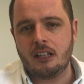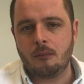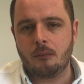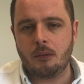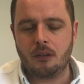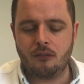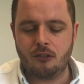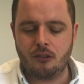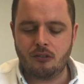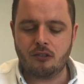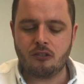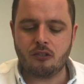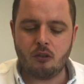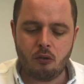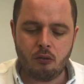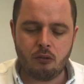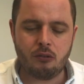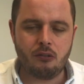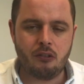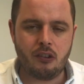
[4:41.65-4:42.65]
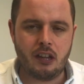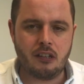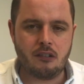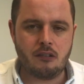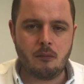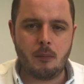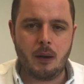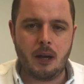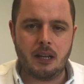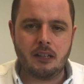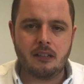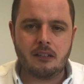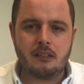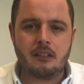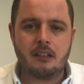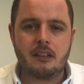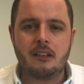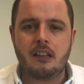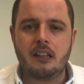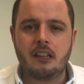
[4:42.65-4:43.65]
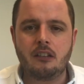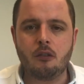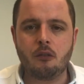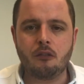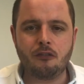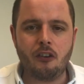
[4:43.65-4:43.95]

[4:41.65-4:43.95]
But if you just go through that in your mind, you'll